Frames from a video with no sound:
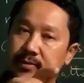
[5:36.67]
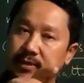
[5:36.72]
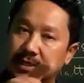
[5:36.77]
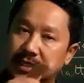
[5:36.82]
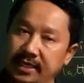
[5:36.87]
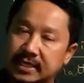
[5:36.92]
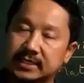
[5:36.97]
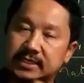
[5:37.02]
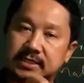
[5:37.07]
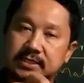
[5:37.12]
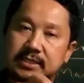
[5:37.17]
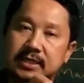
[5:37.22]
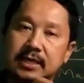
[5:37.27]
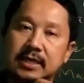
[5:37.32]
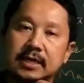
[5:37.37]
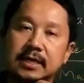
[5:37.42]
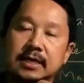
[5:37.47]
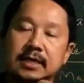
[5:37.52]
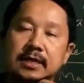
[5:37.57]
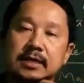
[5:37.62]
is
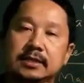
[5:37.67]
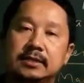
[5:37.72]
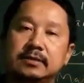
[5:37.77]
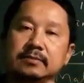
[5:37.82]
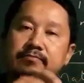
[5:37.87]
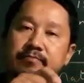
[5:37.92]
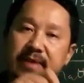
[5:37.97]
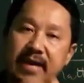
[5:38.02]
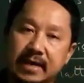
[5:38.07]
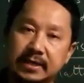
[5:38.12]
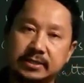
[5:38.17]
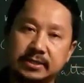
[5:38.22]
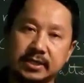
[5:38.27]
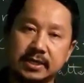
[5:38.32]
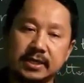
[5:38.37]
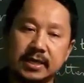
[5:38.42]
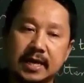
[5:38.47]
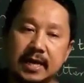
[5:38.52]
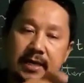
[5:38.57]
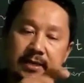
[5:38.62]

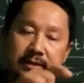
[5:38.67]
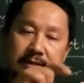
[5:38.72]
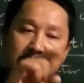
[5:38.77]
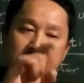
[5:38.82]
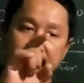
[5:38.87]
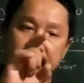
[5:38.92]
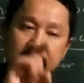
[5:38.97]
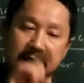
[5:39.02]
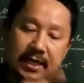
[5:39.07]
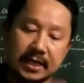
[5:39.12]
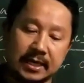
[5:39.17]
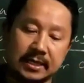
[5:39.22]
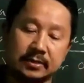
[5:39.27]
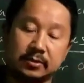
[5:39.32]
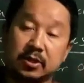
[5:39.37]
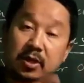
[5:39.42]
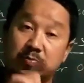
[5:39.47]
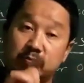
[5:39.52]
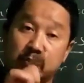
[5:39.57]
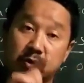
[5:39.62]
matter, and that
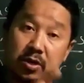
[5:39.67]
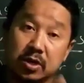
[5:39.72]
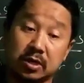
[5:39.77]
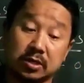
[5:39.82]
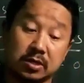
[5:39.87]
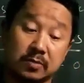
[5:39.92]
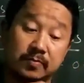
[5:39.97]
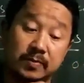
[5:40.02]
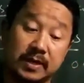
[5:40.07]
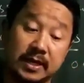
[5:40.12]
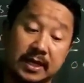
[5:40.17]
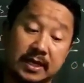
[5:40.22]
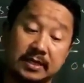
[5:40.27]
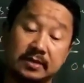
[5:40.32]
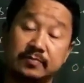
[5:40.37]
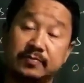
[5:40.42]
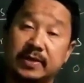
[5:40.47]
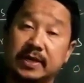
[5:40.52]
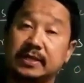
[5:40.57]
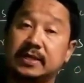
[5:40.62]
length, the product of
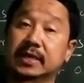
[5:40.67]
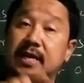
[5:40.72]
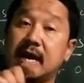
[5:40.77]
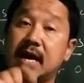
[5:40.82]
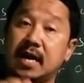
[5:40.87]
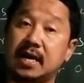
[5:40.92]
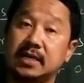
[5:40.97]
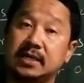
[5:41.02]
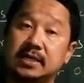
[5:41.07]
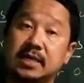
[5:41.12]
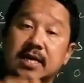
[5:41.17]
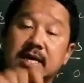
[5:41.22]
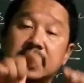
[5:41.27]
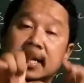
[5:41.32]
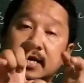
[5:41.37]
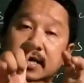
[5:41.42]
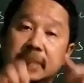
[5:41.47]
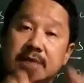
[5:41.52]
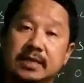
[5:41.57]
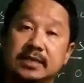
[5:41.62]
length, breadth, and height
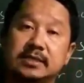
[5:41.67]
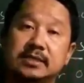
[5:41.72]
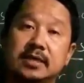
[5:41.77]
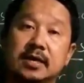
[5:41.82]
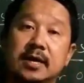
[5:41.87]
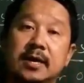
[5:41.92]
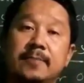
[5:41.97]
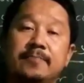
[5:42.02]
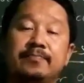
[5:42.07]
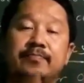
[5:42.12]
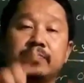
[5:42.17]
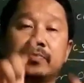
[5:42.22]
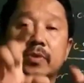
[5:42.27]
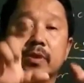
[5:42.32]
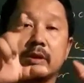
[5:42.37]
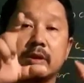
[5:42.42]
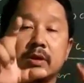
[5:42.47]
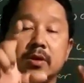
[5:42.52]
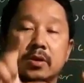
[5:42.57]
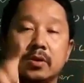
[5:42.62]
is the
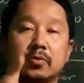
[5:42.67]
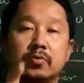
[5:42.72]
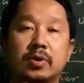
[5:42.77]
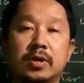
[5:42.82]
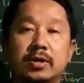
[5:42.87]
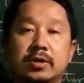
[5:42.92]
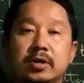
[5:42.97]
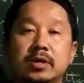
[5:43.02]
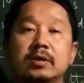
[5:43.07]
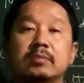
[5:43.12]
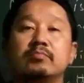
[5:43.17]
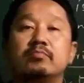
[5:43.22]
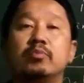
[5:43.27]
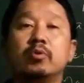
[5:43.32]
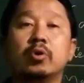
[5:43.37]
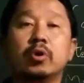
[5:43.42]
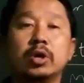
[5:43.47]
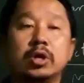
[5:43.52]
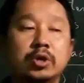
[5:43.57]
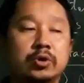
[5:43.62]
vertical
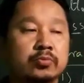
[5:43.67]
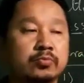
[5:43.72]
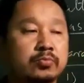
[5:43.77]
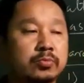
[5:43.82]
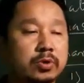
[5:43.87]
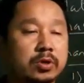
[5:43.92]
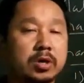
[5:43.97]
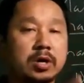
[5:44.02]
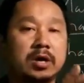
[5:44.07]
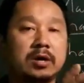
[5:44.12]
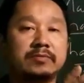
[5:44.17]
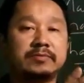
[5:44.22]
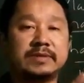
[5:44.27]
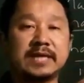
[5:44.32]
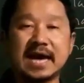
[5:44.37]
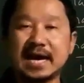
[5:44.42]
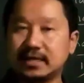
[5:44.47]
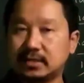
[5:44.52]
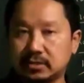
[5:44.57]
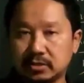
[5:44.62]
volume of
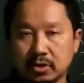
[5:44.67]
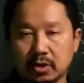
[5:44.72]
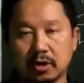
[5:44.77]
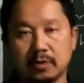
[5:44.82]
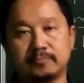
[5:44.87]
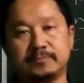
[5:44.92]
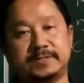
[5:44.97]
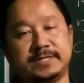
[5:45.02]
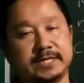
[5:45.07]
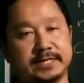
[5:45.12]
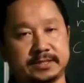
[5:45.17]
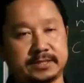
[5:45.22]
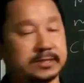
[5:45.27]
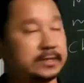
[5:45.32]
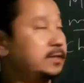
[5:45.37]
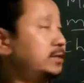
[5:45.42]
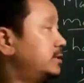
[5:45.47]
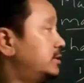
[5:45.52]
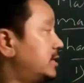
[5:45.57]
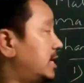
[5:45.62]
that object.
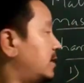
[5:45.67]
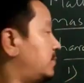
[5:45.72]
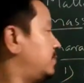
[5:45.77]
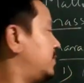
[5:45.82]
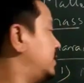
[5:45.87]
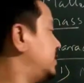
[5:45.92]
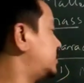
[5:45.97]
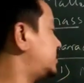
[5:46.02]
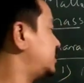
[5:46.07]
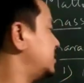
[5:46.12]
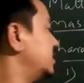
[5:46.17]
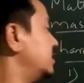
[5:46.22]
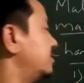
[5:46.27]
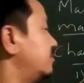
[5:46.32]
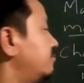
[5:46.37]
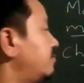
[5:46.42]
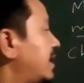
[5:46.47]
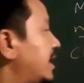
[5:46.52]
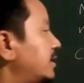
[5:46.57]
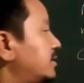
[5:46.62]
That means
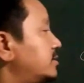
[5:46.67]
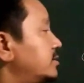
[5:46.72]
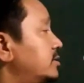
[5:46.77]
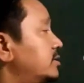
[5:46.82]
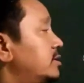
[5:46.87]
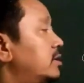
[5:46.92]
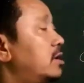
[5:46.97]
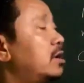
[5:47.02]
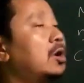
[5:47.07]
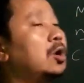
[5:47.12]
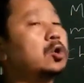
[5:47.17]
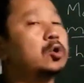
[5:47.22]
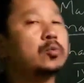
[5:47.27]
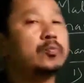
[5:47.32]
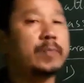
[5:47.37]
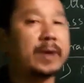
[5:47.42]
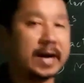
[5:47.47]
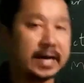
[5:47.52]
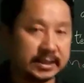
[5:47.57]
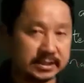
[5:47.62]
matter
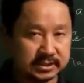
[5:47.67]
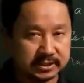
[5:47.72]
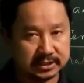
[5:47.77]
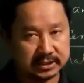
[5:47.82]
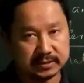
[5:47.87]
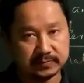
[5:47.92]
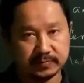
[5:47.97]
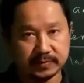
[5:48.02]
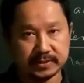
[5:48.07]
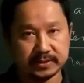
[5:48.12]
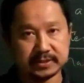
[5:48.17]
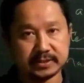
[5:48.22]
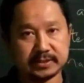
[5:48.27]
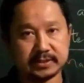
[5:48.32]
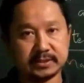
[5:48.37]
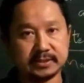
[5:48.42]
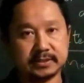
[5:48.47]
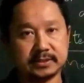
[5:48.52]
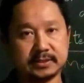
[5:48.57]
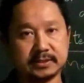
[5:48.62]
occupies space.